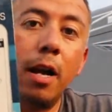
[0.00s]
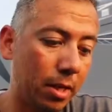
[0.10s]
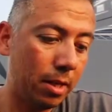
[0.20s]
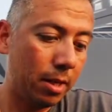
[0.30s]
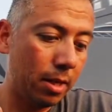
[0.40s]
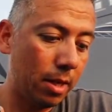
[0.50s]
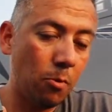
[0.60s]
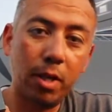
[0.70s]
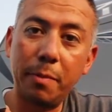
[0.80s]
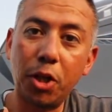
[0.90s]
He
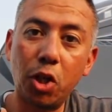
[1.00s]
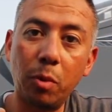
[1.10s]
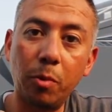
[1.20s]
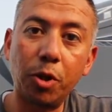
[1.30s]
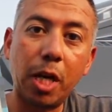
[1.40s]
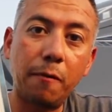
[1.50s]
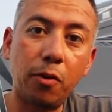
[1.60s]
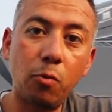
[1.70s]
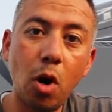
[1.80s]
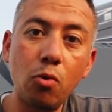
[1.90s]
wanted to make sure we were safe
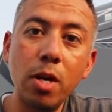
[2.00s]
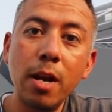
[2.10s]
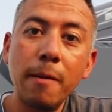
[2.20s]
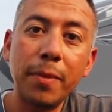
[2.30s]
on the road,